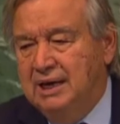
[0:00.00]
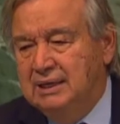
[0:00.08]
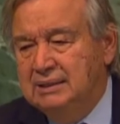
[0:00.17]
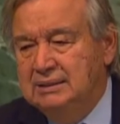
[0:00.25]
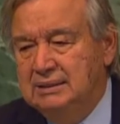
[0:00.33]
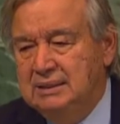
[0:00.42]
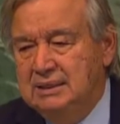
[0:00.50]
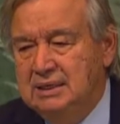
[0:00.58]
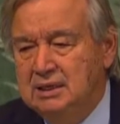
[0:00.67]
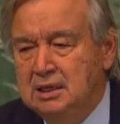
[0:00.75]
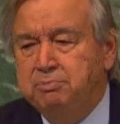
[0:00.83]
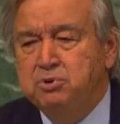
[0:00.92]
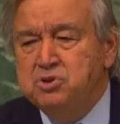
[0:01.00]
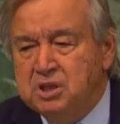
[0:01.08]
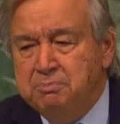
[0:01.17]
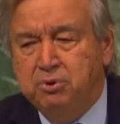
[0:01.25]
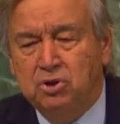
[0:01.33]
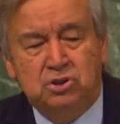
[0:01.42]
stands at
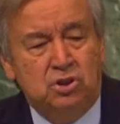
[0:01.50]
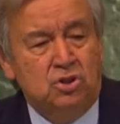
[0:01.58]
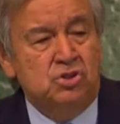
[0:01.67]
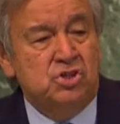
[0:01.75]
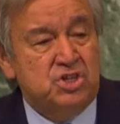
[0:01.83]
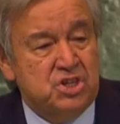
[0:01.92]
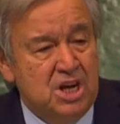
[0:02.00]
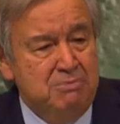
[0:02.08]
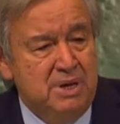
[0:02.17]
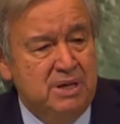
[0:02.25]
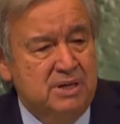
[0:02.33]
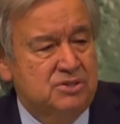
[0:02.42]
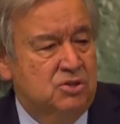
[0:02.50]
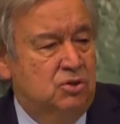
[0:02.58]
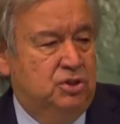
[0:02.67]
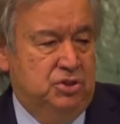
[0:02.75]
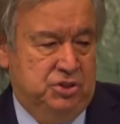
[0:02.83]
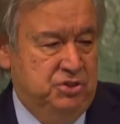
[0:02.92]
$32 billion,
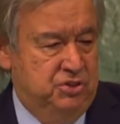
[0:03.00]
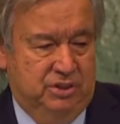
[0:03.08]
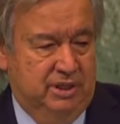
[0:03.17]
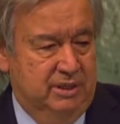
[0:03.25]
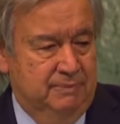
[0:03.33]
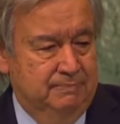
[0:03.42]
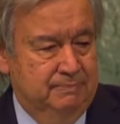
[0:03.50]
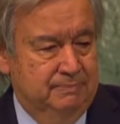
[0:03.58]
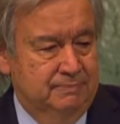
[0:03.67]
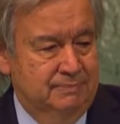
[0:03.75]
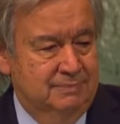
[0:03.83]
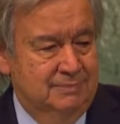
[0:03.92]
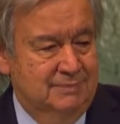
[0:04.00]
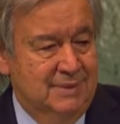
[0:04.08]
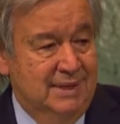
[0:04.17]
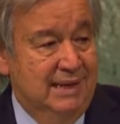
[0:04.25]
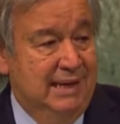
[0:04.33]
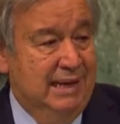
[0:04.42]
the widest
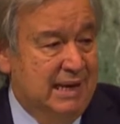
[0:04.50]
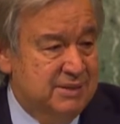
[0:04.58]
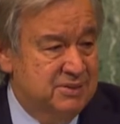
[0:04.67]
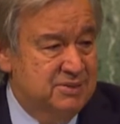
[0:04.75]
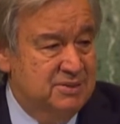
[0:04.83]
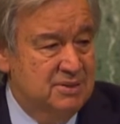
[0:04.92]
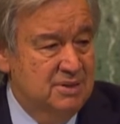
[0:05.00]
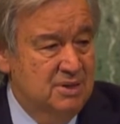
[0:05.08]
gap ever.